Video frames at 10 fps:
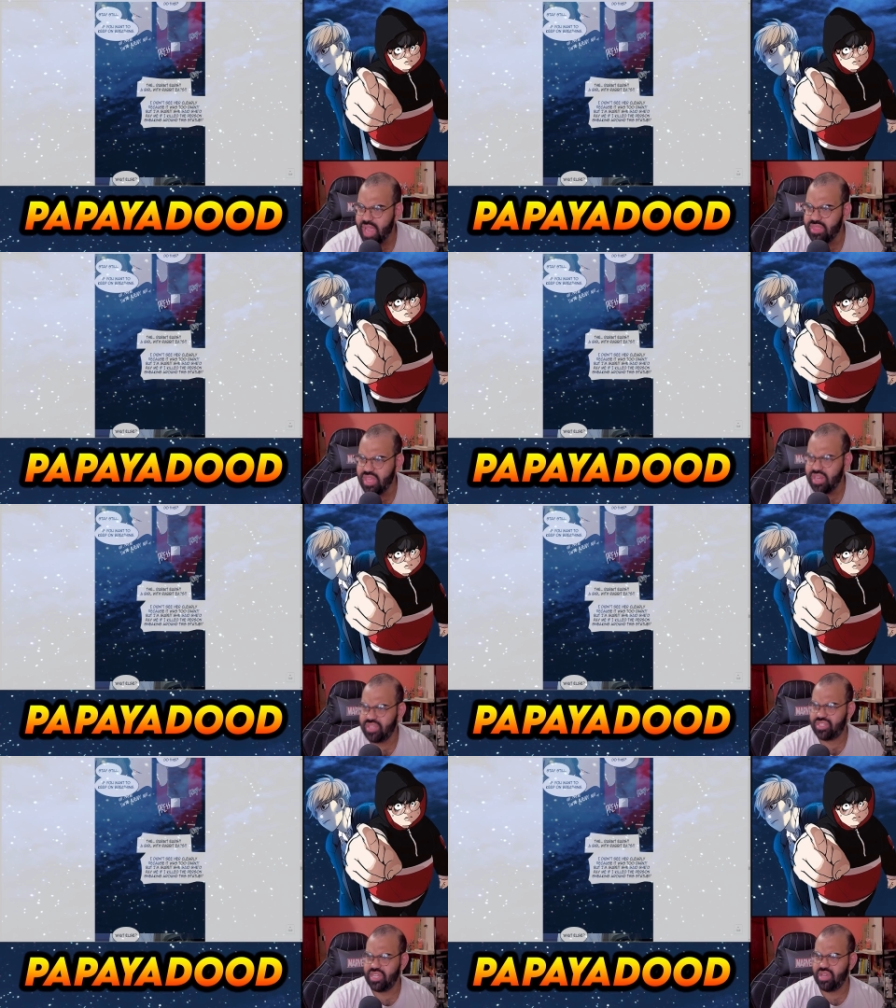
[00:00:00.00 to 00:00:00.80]
I
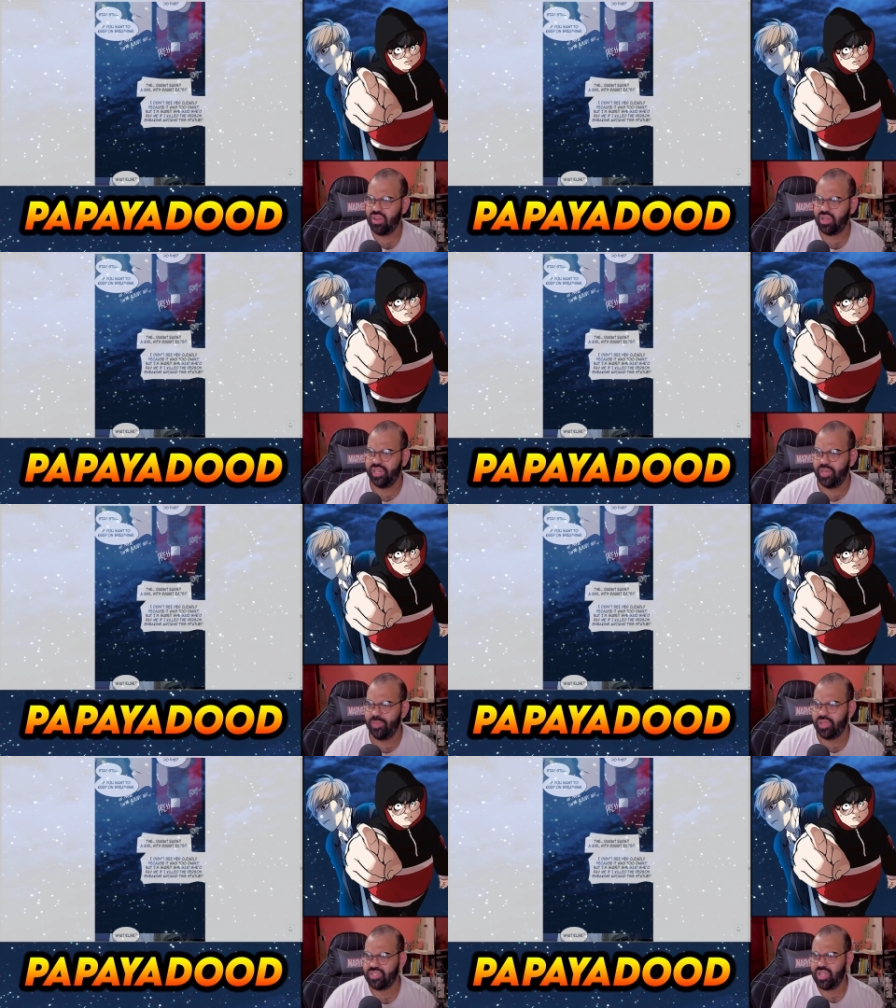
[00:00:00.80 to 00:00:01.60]
didn't see her clearly
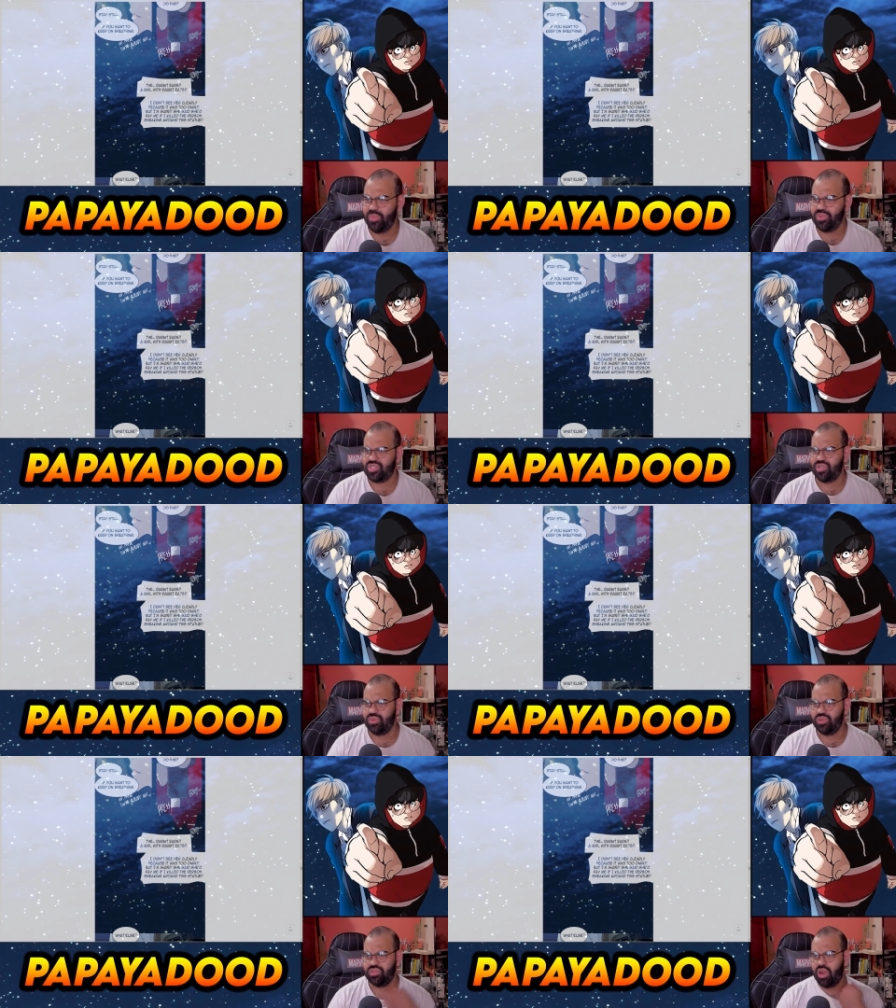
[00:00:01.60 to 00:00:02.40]
because it was
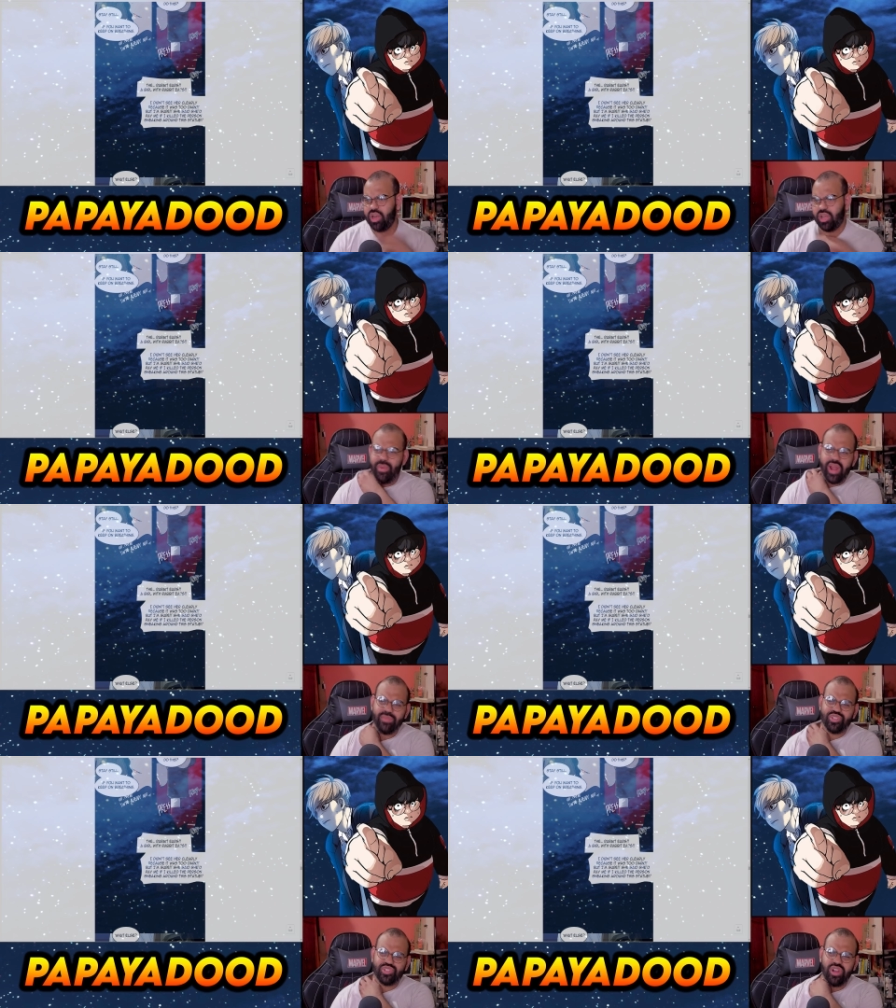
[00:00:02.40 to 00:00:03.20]
too dark, but
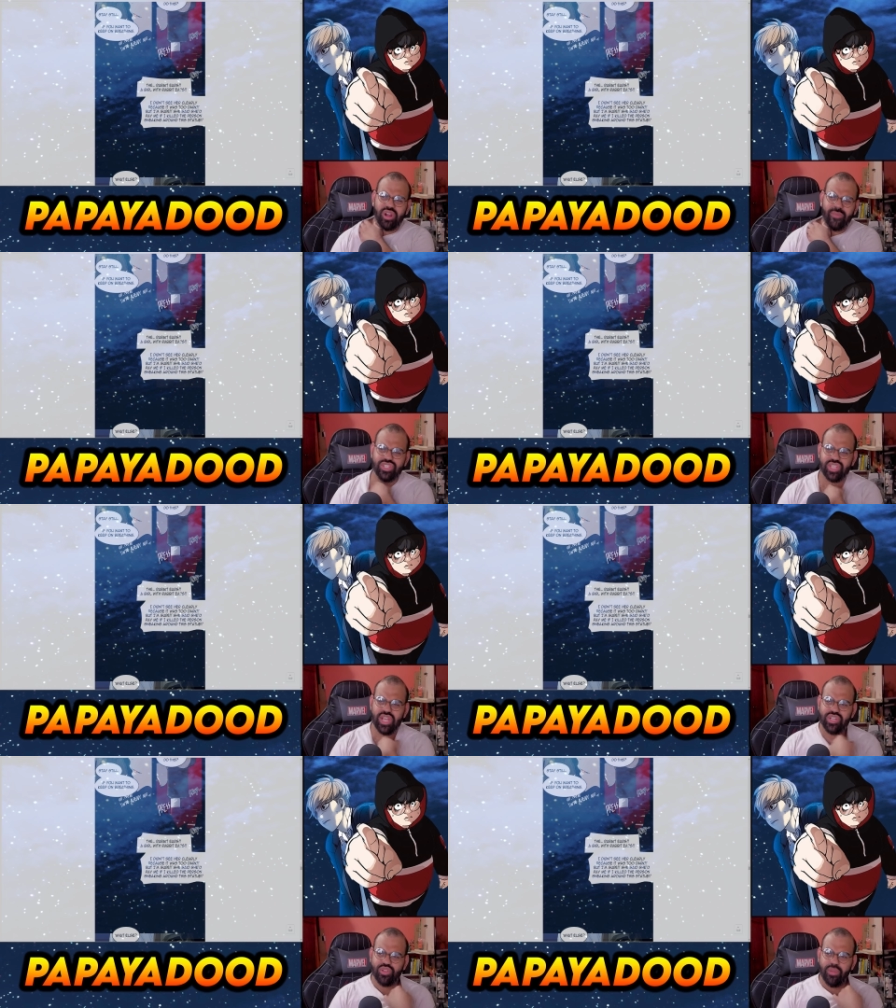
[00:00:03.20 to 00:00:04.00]
I'm sure she
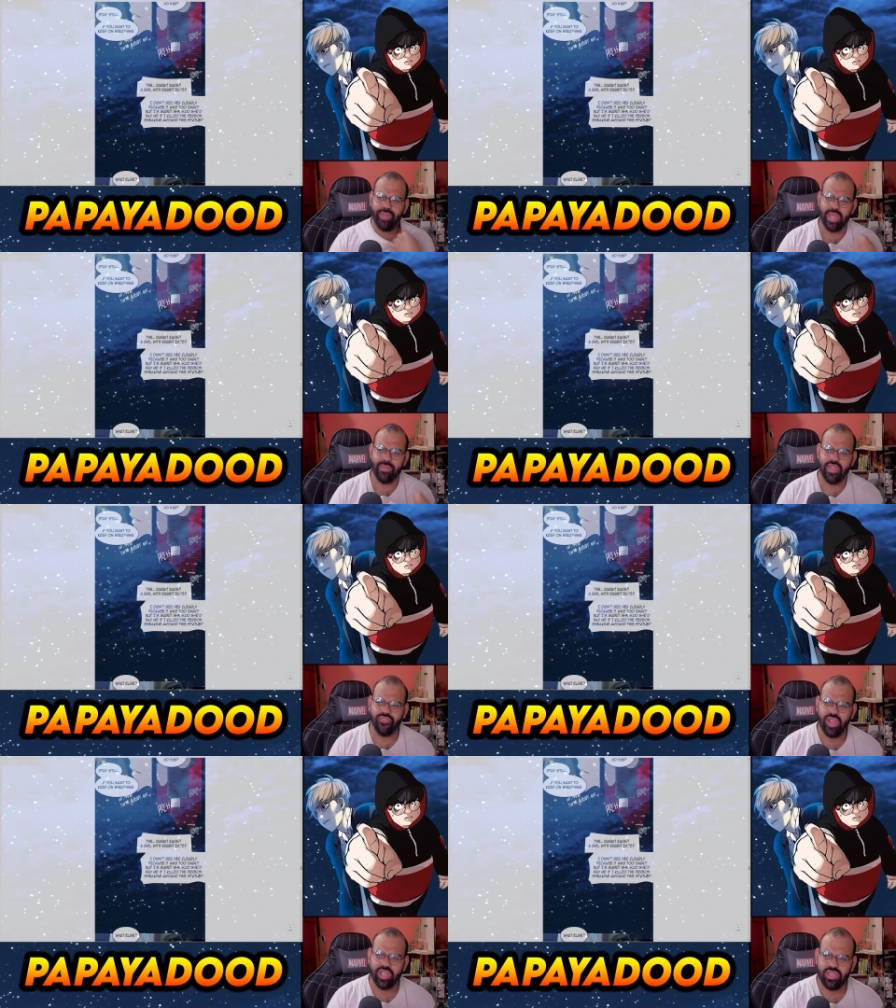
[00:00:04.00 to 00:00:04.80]
said she'll pay me
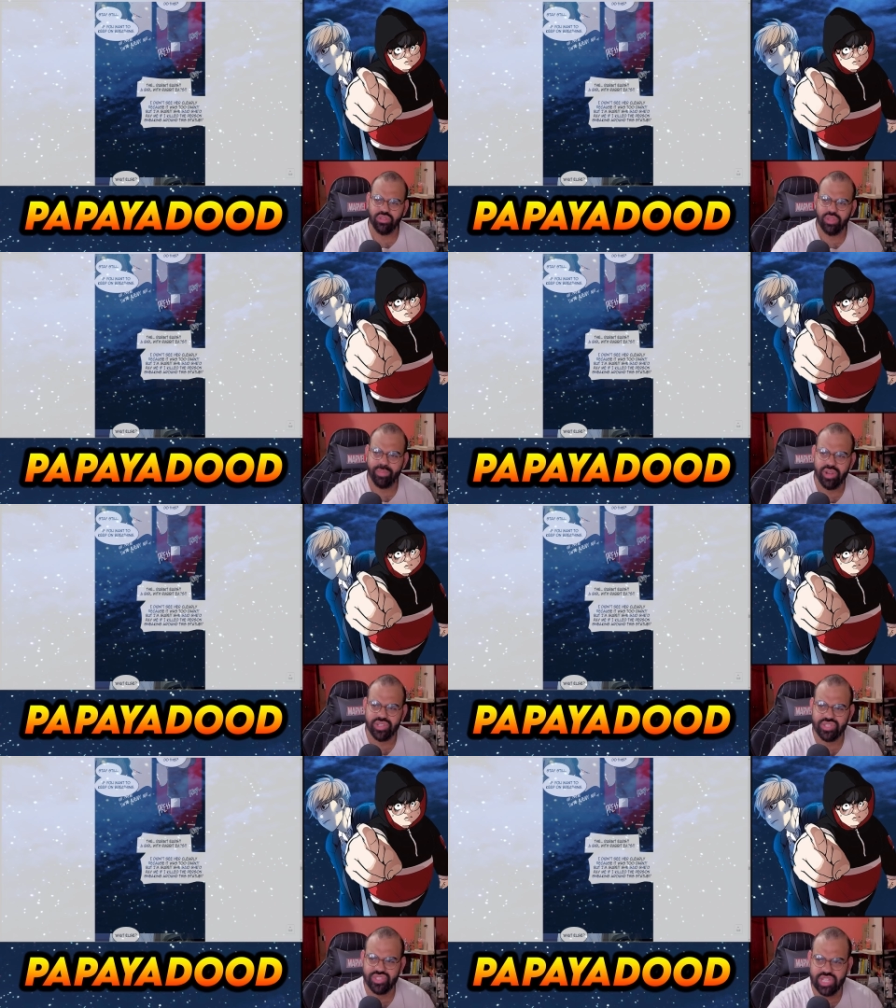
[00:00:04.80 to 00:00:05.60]
if I kill the
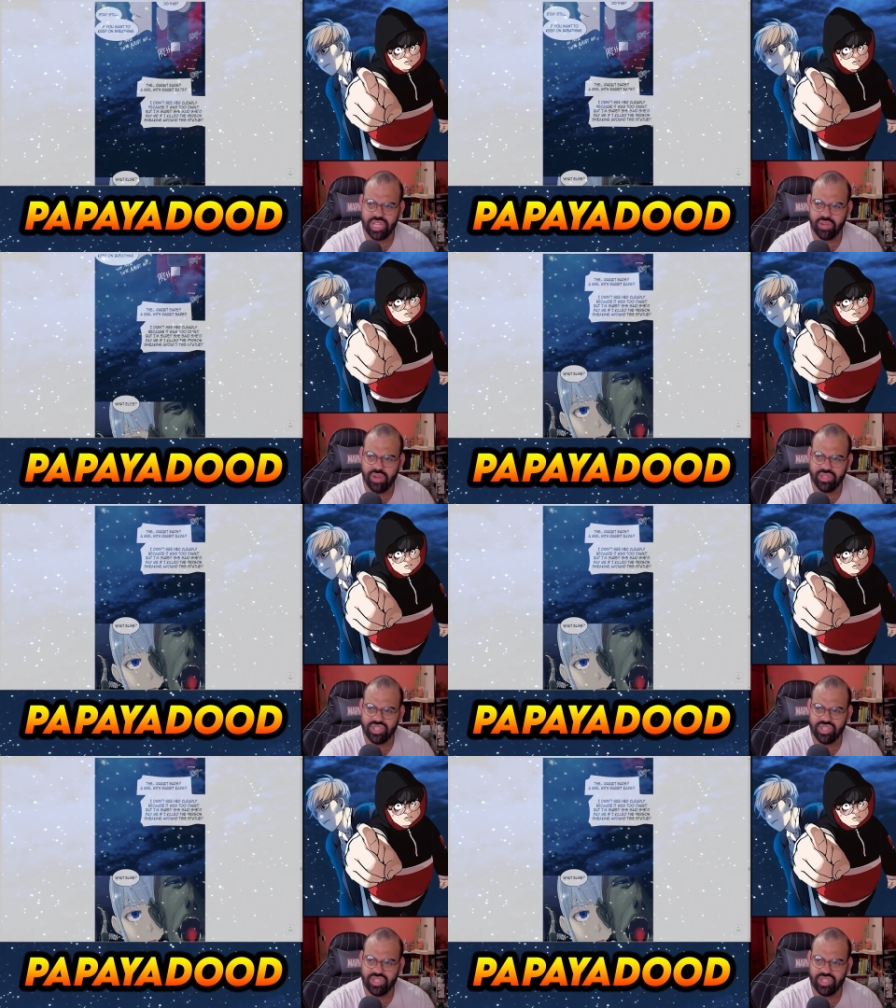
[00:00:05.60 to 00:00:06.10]
person sneaking around the